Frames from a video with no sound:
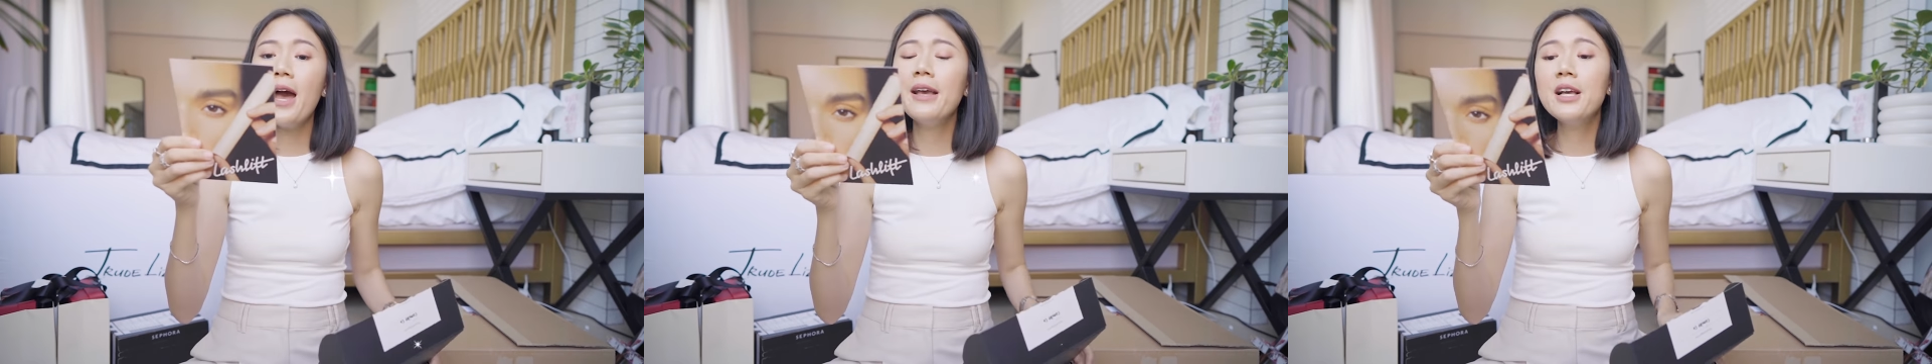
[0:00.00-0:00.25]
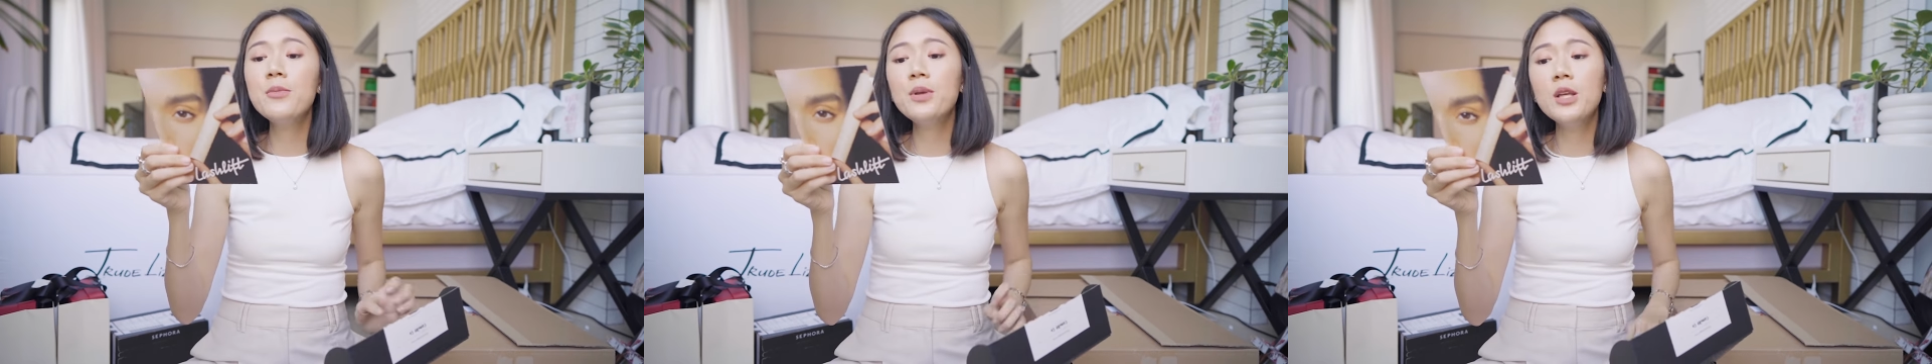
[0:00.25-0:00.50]
"Hi
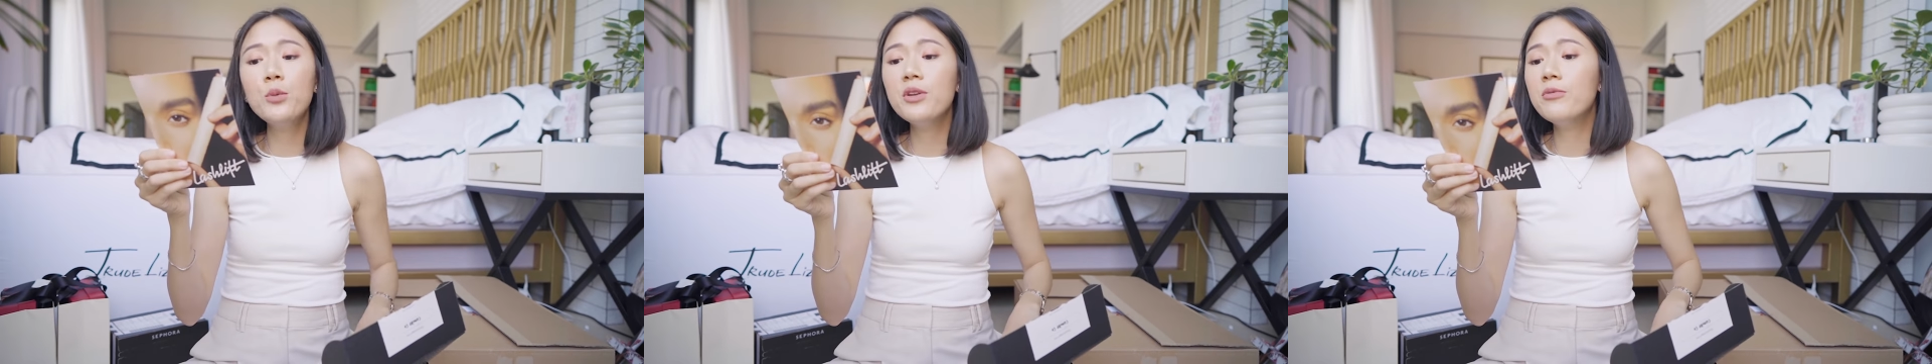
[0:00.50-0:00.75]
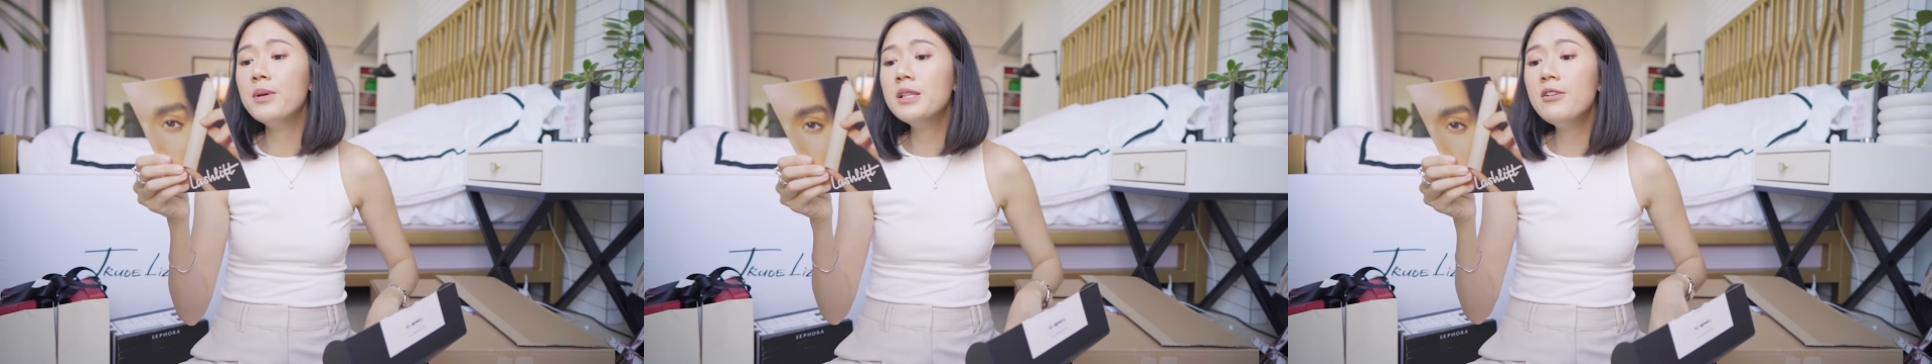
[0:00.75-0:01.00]
Camille,
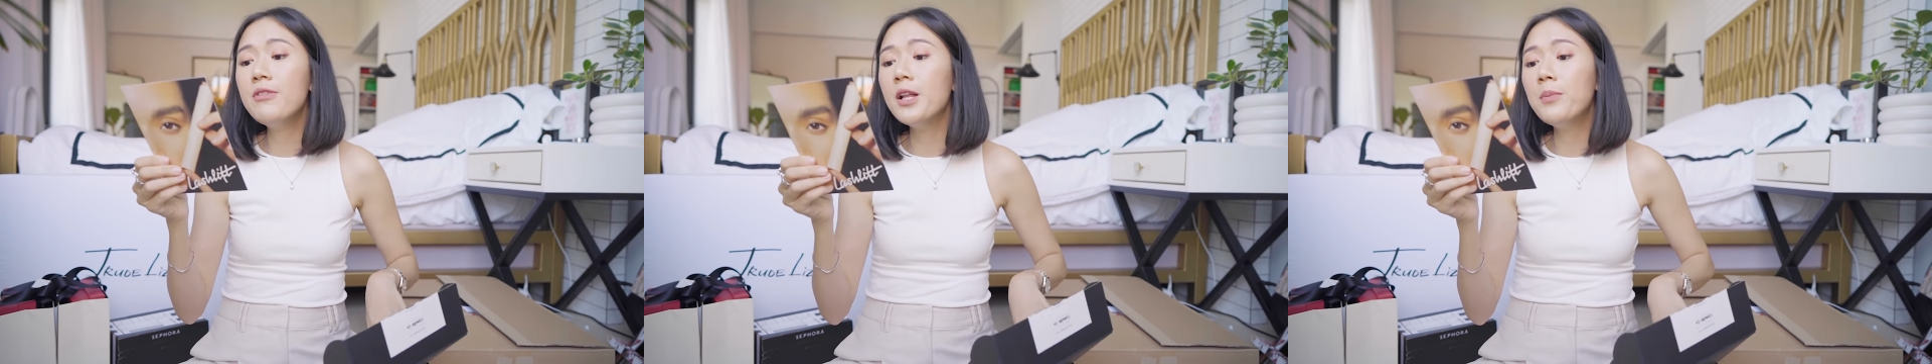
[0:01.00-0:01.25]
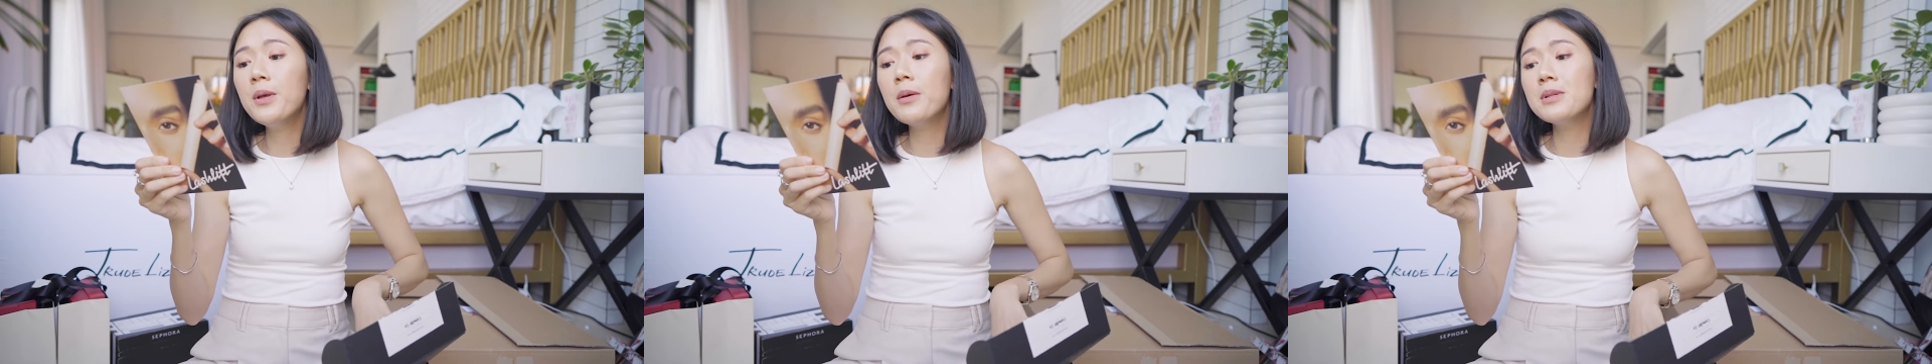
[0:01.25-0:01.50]
we've been
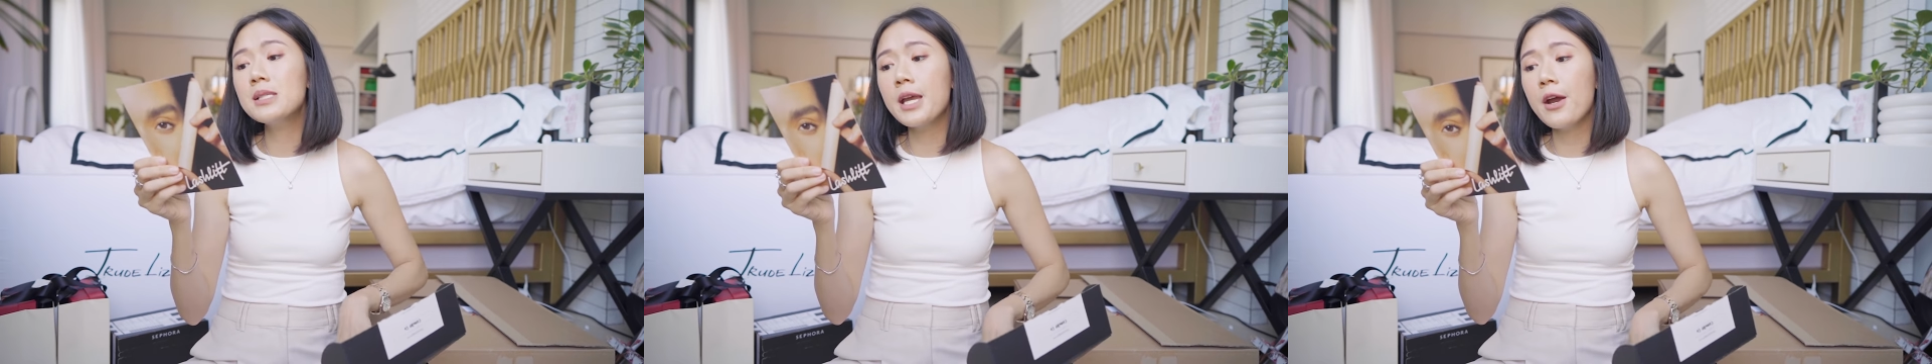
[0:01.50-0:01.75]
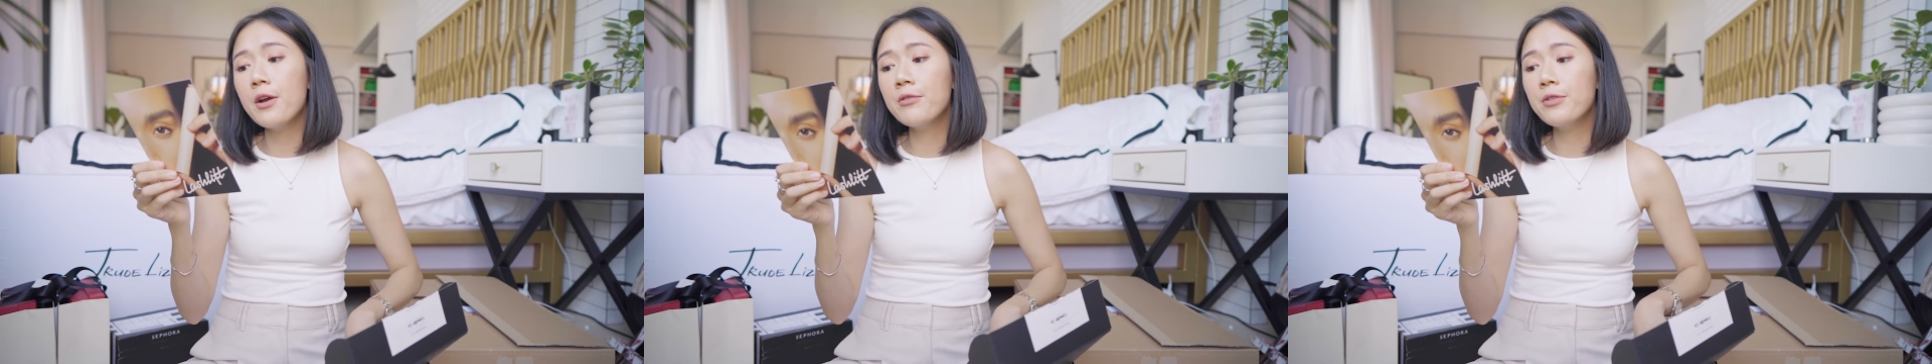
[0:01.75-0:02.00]
developing a
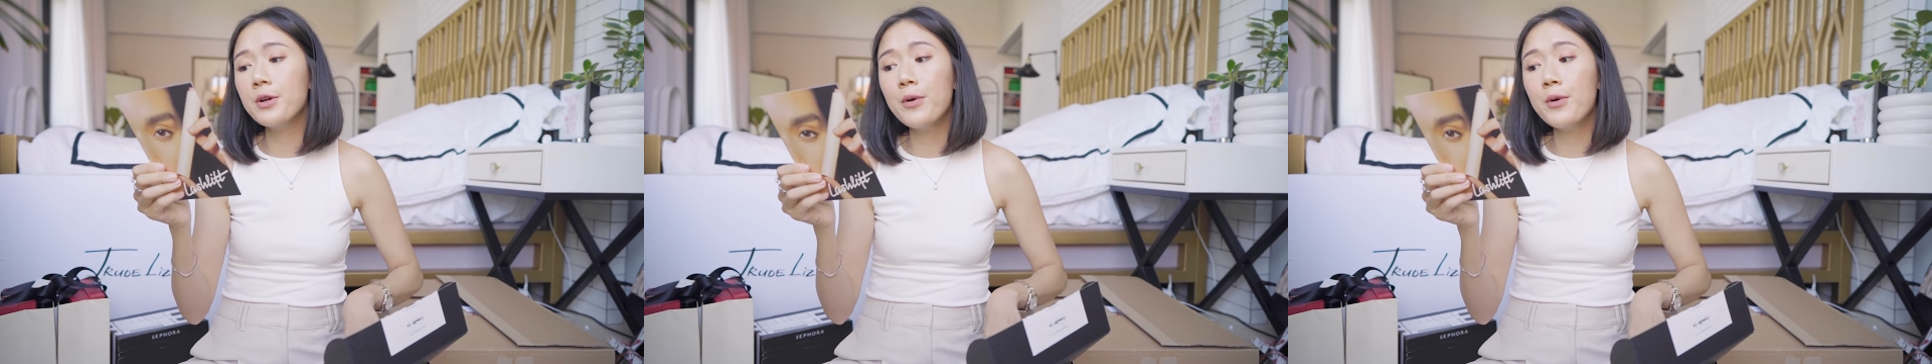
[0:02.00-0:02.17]
mascara for